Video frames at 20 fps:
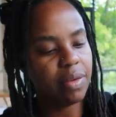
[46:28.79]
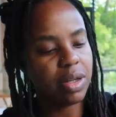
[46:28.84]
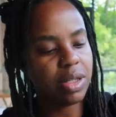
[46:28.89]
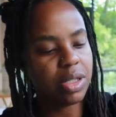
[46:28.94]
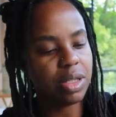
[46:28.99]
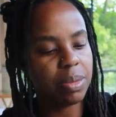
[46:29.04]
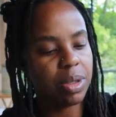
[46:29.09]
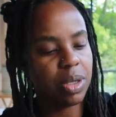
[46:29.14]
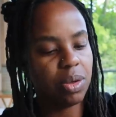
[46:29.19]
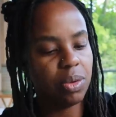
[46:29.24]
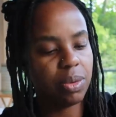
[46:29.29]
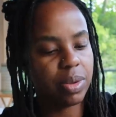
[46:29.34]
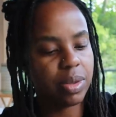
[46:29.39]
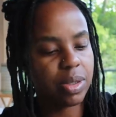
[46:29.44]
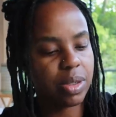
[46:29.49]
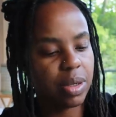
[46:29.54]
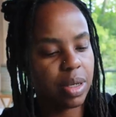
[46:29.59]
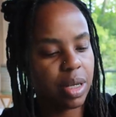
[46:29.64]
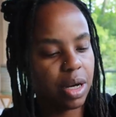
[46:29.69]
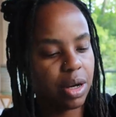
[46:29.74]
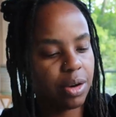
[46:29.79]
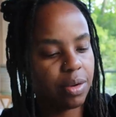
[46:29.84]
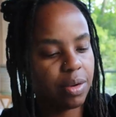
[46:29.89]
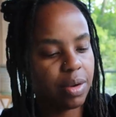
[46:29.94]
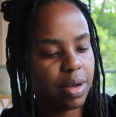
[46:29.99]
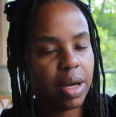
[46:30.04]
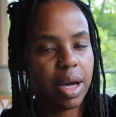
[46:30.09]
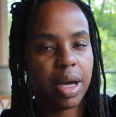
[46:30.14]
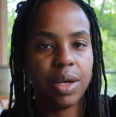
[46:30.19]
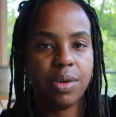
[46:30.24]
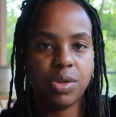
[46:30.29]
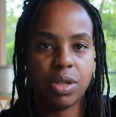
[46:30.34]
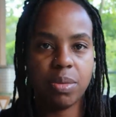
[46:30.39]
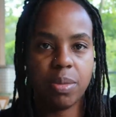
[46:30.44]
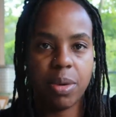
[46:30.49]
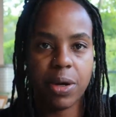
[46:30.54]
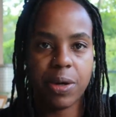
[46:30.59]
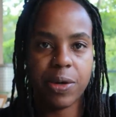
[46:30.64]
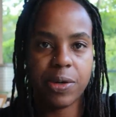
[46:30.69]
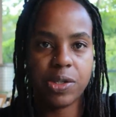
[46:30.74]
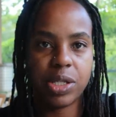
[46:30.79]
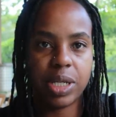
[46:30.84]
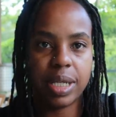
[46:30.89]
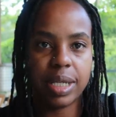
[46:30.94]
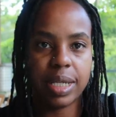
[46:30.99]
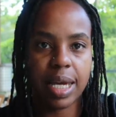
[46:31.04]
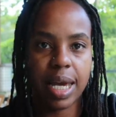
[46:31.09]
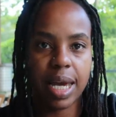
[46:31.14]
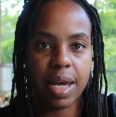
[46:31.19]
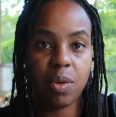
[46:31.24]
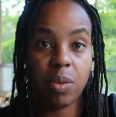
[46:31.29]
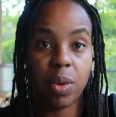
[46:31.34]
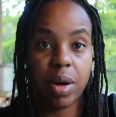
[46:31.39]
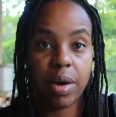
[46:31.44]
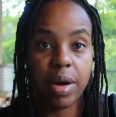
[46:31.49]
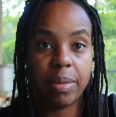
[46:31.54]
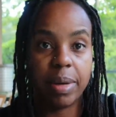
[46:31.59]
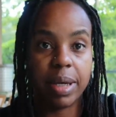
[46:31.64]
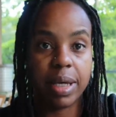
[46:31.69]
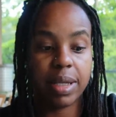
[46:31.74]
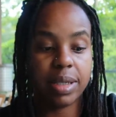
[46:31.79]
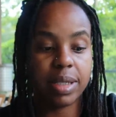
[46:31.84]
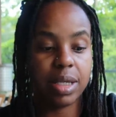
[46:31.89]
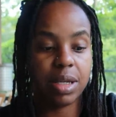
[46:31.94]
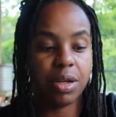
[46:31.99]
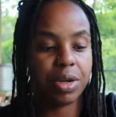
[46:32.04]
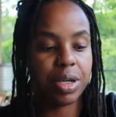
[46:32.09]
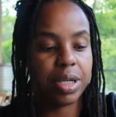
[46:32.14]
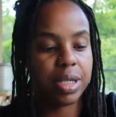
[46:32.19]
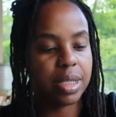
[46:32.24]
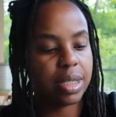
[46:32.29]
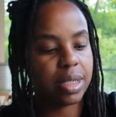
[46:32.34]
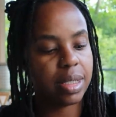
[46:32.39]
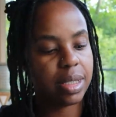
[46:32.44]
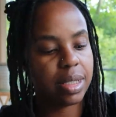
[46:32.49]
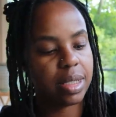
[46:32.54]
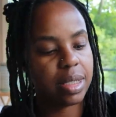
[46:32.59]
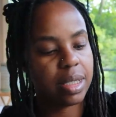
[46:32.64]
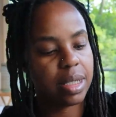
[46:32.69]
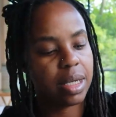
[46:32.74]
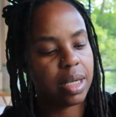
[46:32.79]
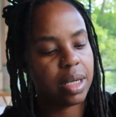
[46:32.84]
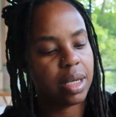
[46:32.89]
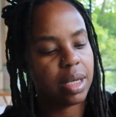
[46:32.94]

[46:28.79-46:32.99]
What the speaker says: got some cute ones on here. I use the markers to indicate where I make the decreases.